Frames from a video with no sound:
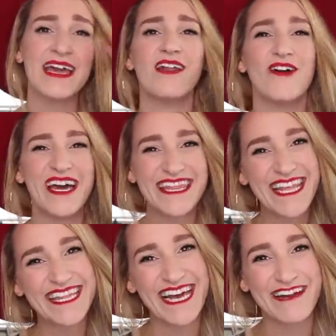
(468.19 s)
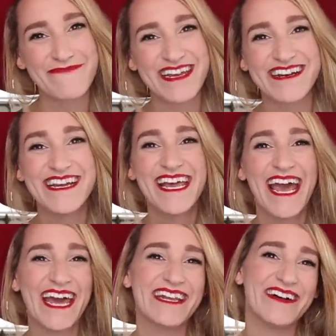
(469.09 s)
Again, I'll go ahead and link that up here,
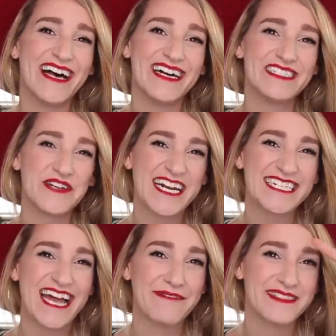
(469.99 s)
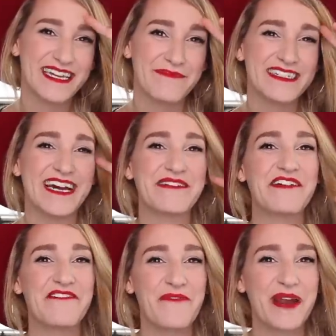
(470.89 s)
and I'll try to timestamp it down
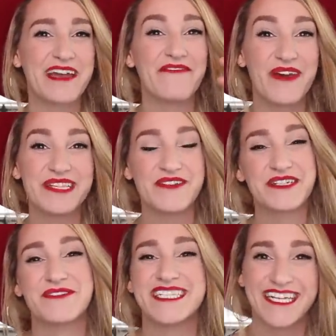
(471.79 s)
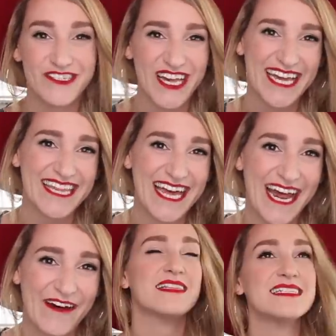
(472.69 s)
here for you if you guys are interested in checking that out.